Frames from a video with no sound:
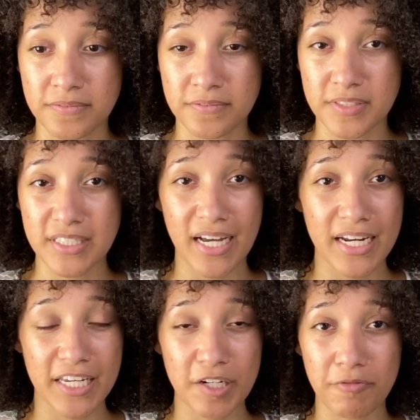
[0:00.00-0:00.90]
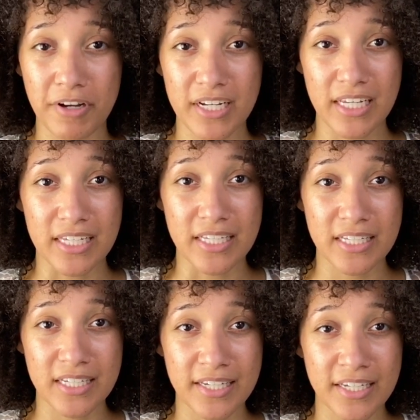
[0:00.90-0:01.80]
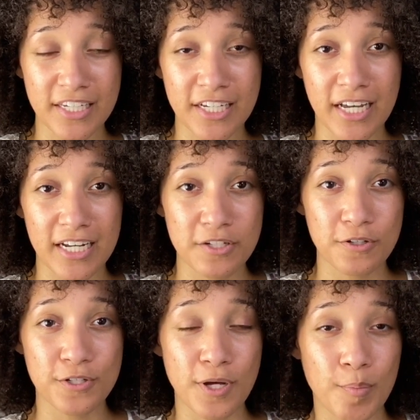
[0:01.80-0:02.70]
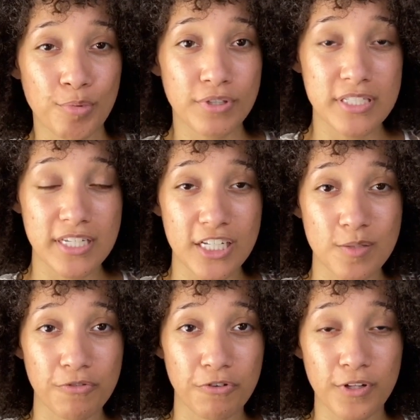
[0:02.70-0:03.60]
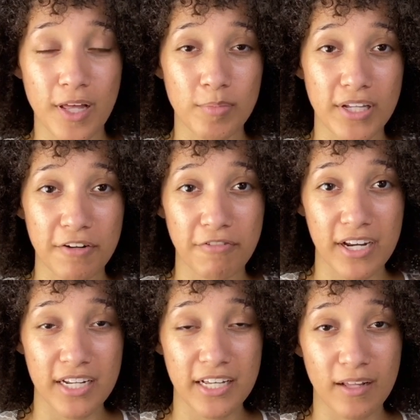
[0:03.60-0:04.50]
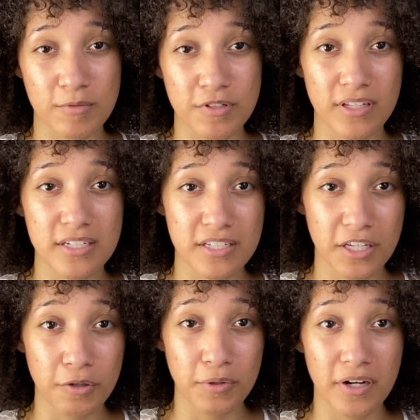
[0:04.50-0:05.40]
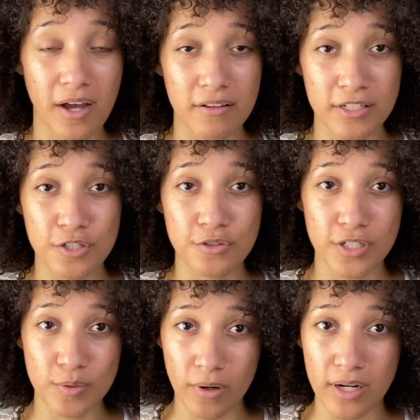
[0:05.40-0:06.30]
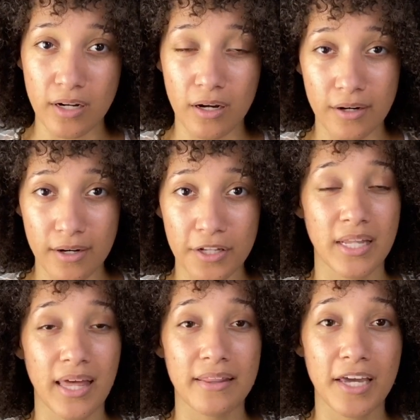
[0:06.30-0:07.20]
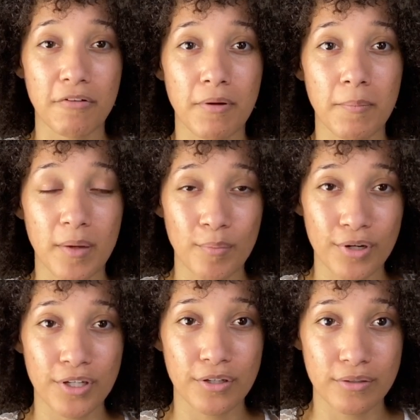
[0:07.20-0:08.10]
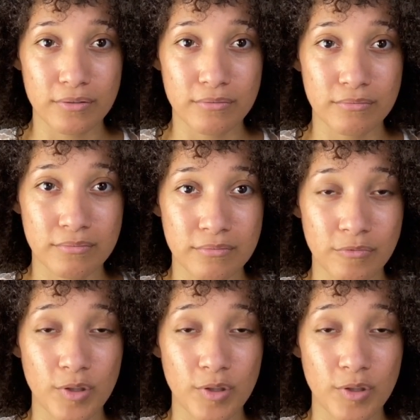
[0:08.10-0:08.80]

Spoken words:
You got to get them ready. You got to do some pre-sales before that Black Friday comes so they see you here out in these streets working hard and they remember you when